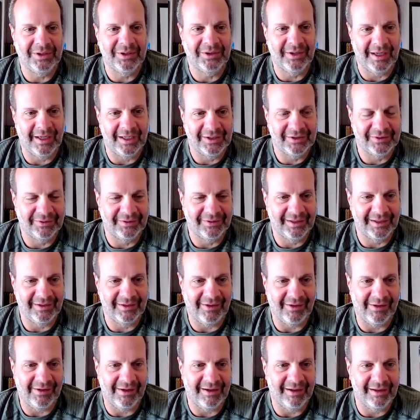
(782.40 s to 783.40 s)
transferring
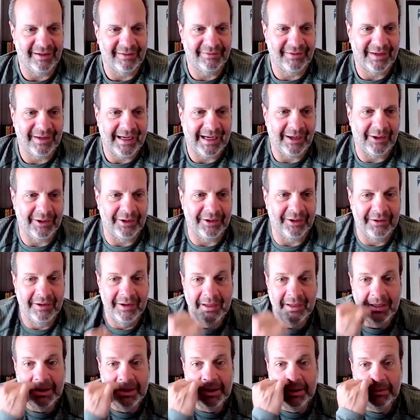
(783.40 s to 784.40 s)
all of our
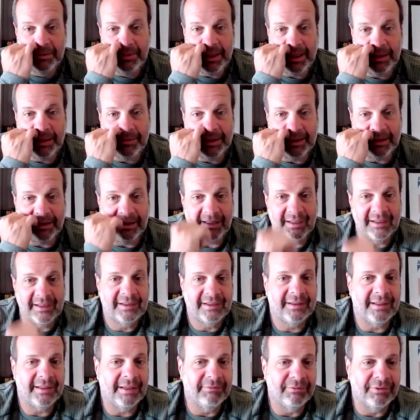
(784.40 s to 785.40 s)
payment
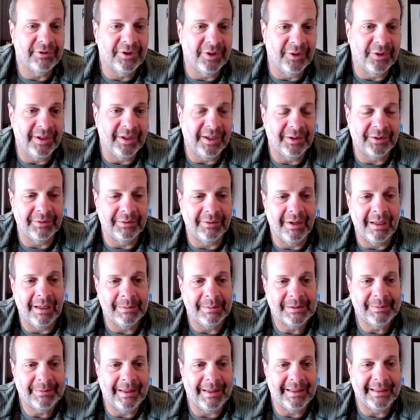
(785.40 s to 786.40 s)
links and doing it through
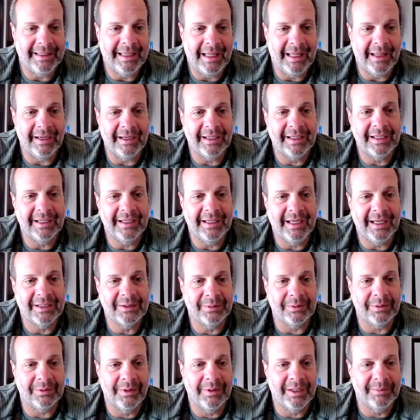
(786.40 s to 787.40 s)
HubSpot now that it connects
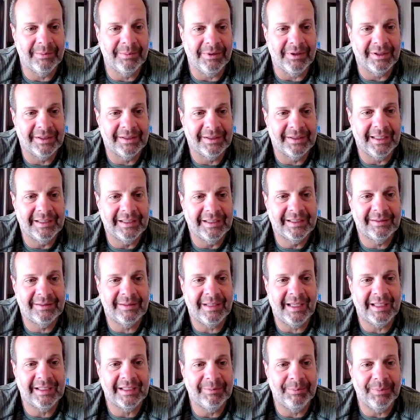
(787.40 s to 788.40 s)
with QuickBooks.
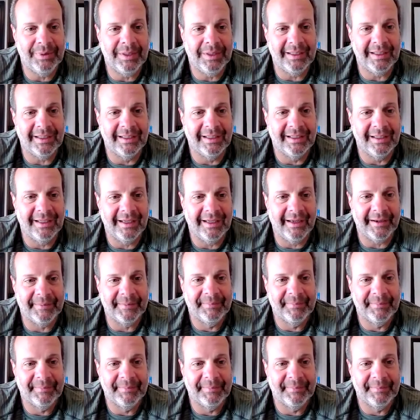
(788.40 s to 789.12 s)
That's big. Yeah.